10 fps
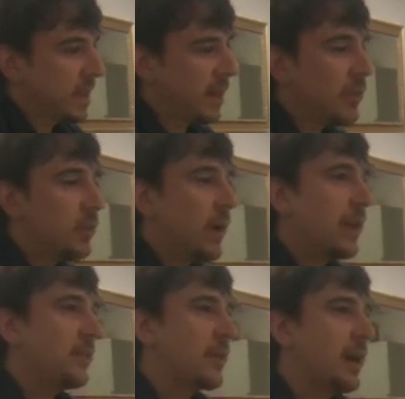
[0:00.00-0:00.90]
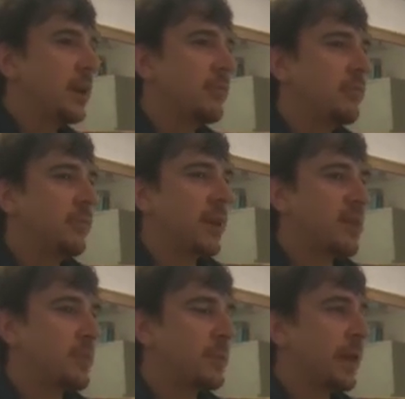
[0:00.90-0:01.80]
another way to kind of
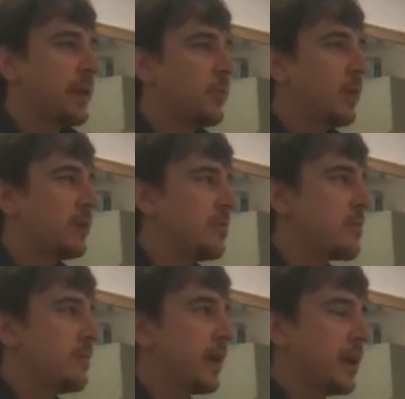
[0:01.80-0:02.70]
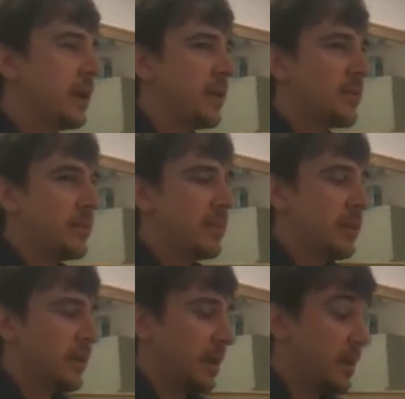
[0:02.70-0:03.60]
explain what Luciferianism
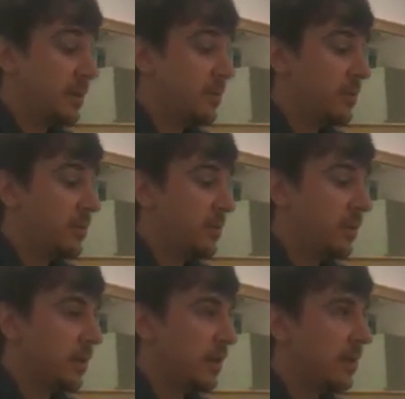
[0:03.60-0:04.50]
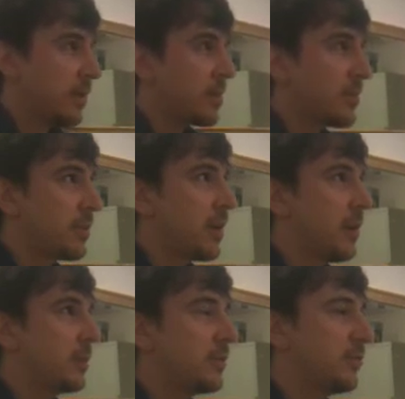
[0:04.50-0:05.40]
is is to,
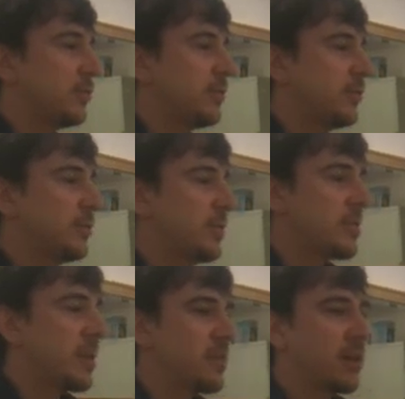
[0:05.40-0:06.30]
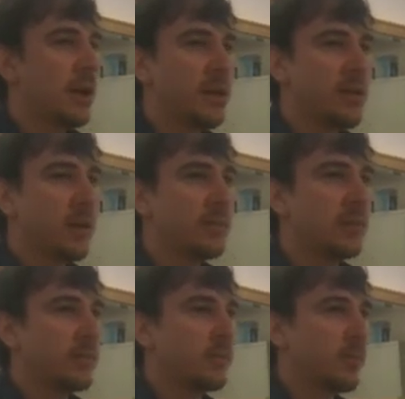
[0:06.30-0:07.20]
con- to discuss the concept
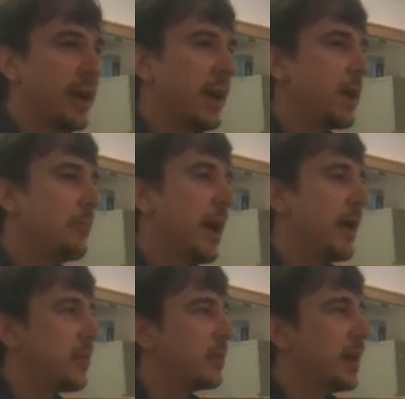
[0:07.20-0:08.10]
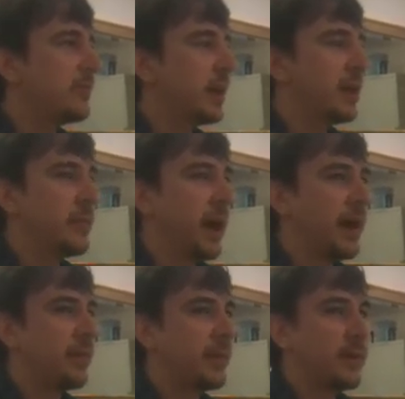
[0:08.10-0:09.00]
of right hand path and left hand
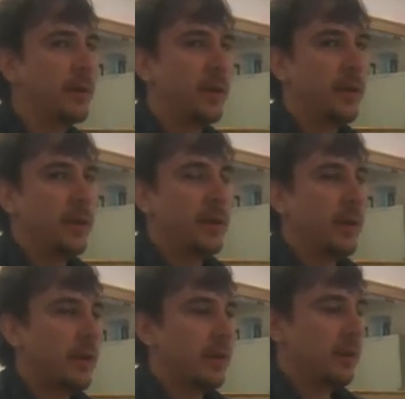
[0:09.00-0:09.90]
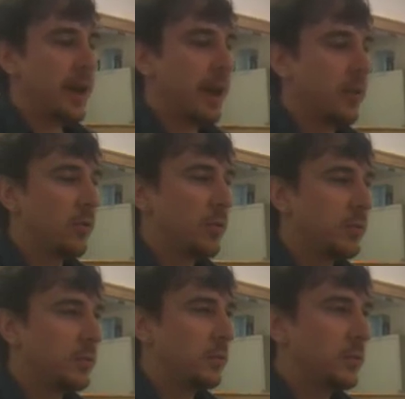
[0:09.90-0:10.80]
path. Now,
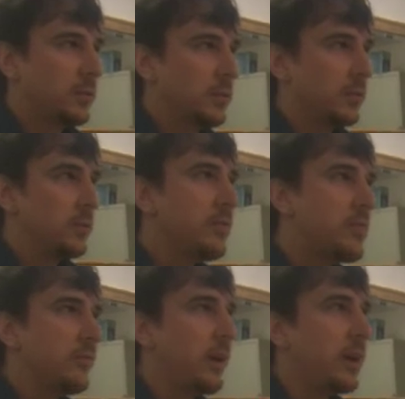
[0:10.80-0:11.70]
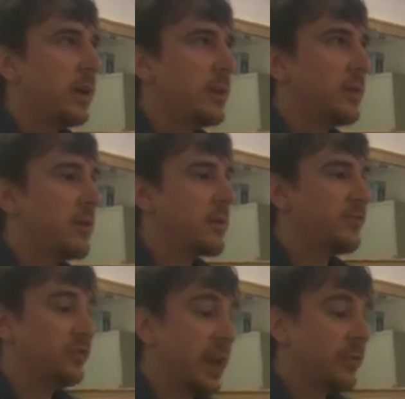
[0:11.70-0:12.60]
Luciferians
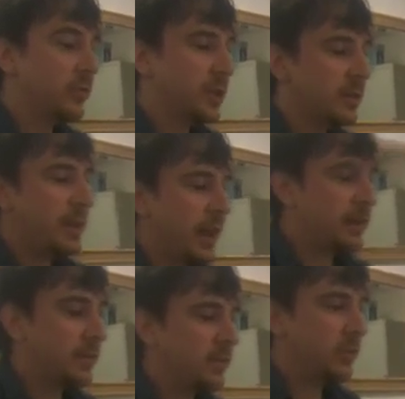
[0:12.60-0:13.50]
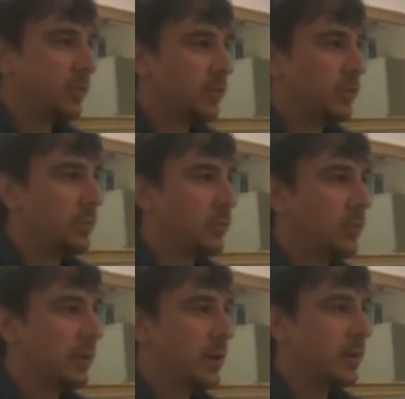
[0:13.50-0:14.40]
generally tend to
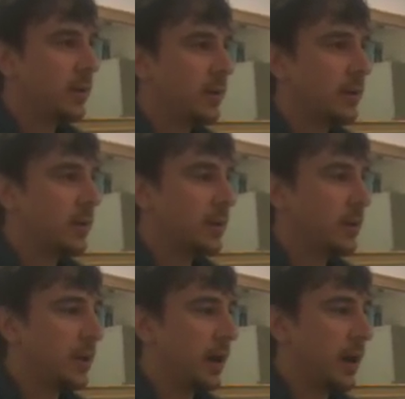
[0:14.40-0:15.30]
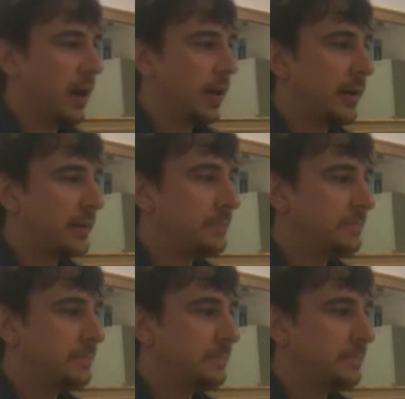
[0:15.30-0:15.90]
um,